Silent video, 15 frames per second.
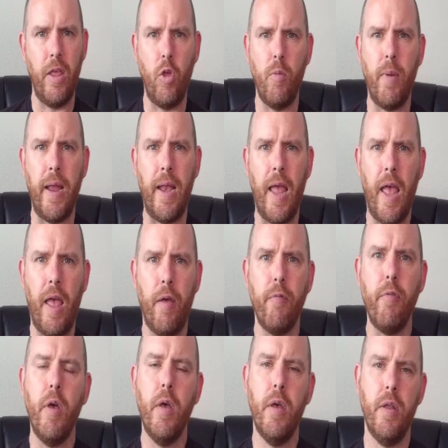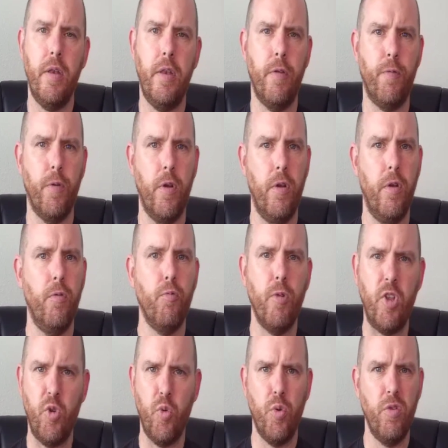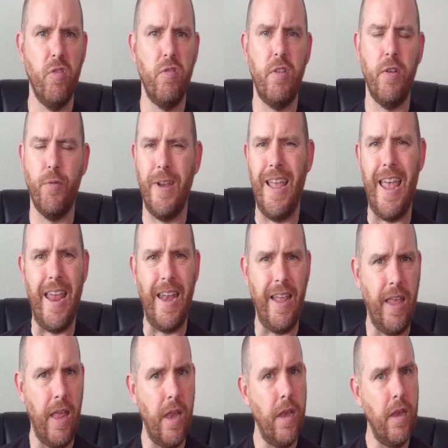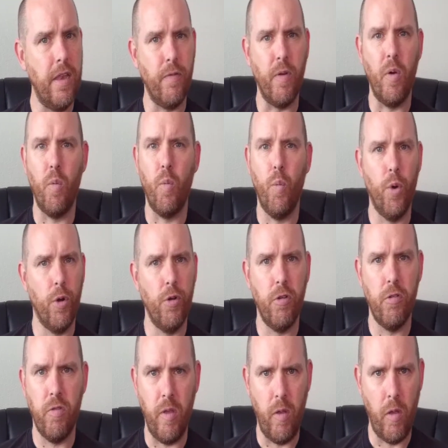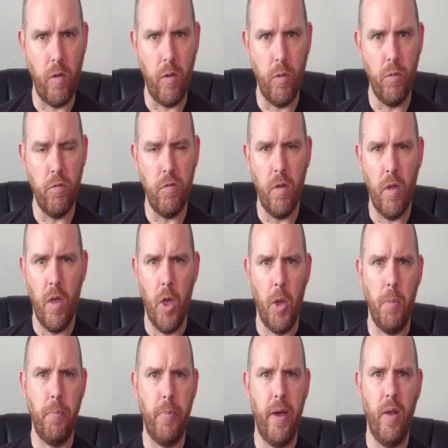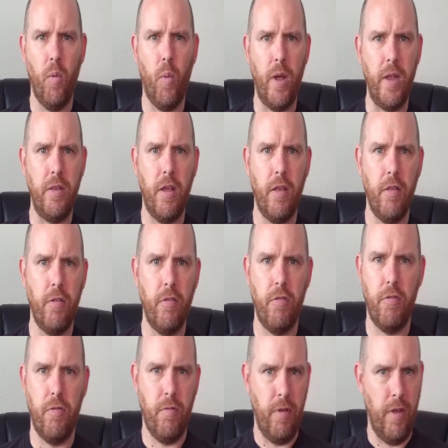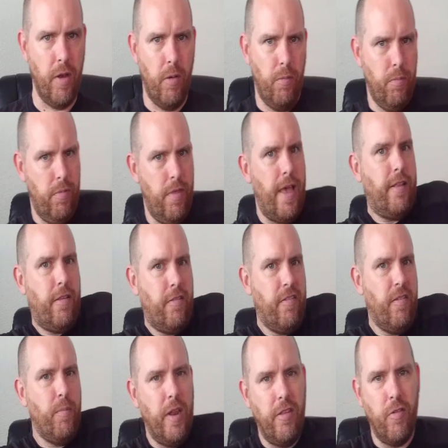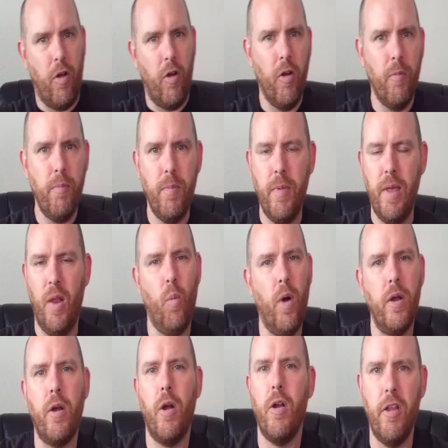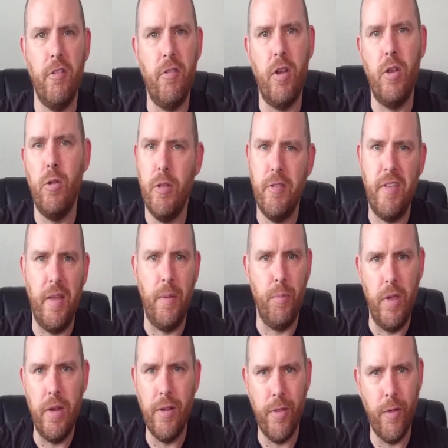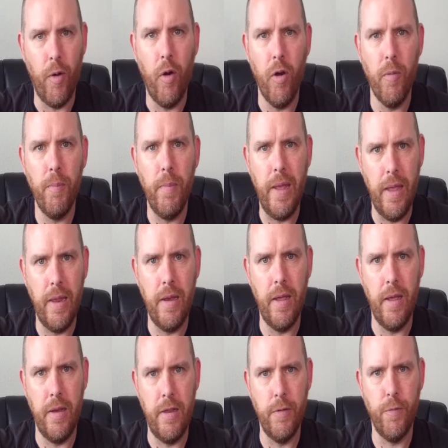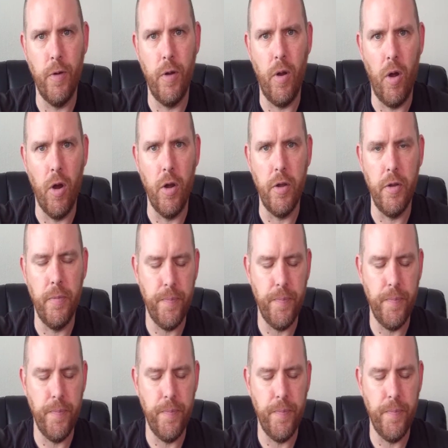You might have different rituals, different etiquette, different words that you use, but what does, that to somebody's arm in one art is going to do the same thing to their arm in a different art.